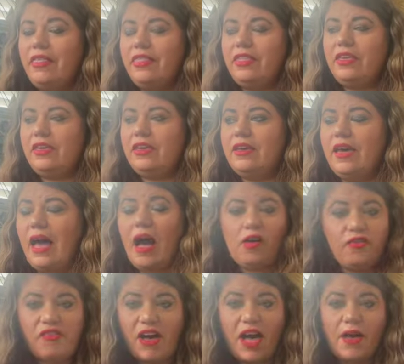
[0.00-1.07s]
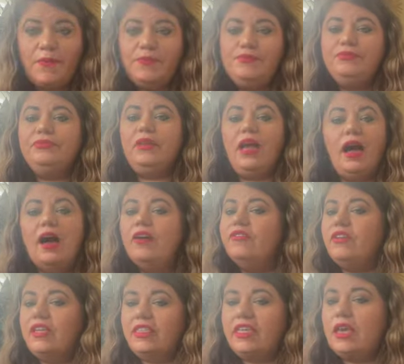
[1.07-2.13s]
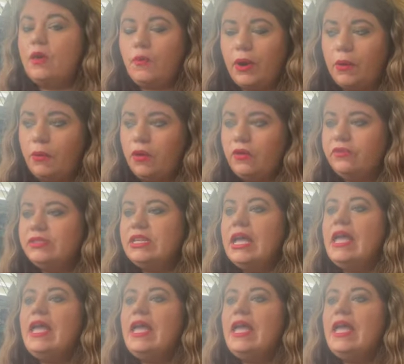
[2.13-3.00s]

the alpha of the werewolves,